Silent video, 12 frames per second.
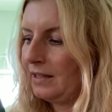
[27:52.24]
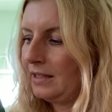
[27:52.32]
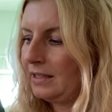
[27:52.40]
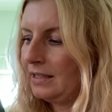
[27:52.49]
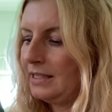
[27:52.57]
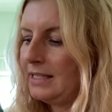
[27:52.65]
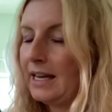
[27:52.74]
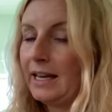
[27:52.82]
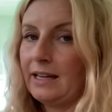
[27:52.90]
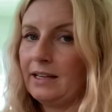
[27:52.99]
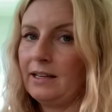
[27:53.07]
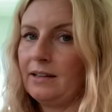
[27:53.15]

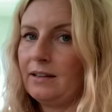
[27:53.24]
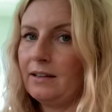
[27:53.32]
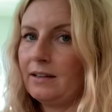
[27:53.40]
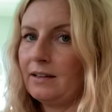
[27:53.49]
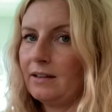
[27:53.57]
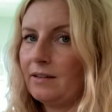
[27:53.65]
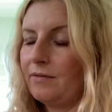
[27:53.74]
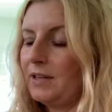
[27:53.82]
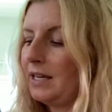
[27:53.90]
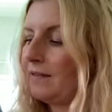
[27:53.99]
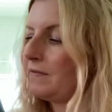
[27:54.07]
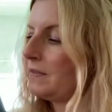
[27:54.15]
then we
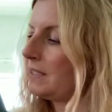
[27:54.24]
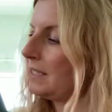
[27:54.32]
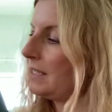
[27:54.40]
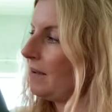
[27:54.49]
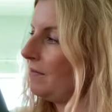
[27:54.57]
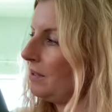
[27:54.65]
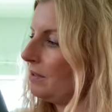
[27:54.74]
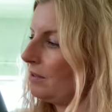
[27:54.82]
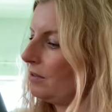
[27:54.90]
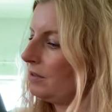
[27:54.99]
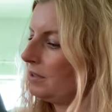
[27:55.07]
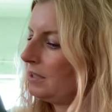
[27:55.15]
have 7
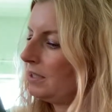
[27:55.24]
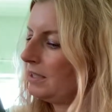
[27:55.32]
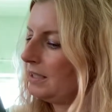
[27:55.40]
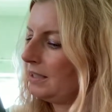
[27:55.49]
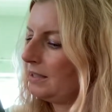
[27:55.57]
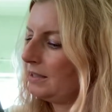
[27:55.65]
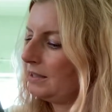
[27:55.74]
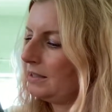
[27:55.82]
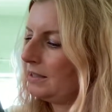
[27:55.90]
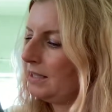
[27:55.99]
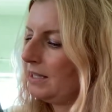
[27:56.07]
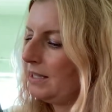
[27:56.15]

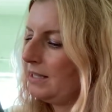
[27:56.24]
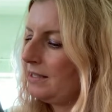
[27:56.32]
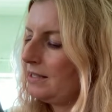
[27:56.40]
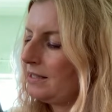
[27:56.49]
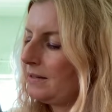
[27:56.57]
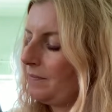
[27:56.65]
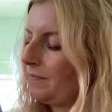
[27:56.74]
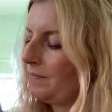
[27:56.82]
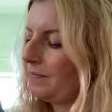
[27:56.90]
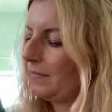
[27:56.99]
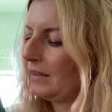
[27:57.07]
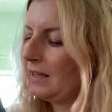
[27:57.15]
continents, yes?
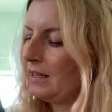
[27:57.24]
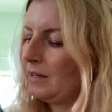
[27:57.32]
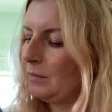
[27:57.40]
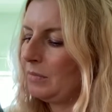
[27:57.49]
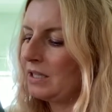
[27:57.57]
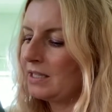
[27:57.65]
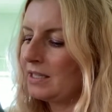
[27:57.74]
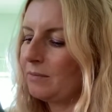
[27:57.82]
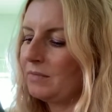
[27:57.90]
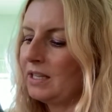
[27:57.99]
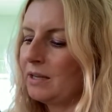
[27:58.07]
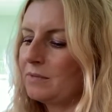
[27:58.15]
But
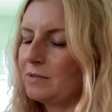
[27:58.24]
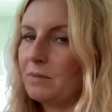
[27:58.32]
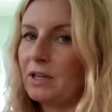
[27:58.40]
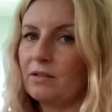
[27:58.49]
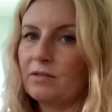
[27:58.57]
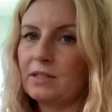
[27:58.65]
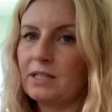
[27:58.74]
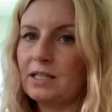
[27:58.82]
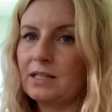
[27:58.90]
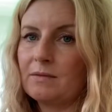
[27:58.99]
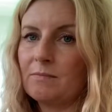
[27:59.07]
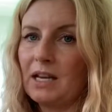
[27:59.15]
sometimes because
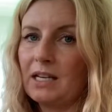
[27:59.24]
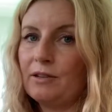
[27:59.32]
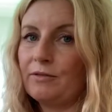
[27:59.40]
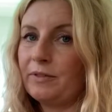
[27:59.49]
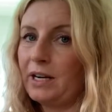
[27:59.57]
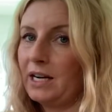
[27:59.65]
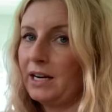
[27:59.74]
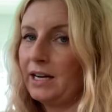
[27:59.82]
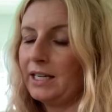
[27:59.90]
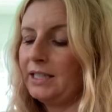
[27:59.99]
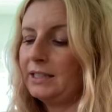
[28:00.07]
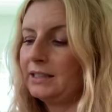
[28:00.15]
it's made of
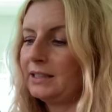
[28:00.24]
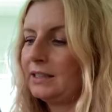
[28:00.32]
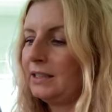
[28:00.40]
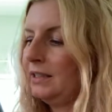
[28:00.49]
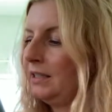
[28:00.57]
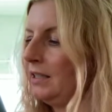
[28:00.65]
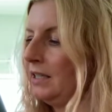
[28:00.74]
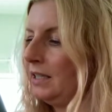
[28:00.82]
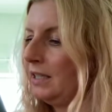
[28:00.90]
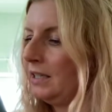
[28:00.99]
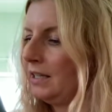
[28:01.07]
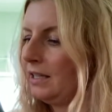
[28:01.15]
ice,
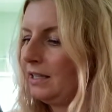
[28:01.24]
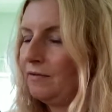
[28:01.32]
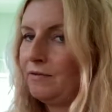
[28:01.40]
and if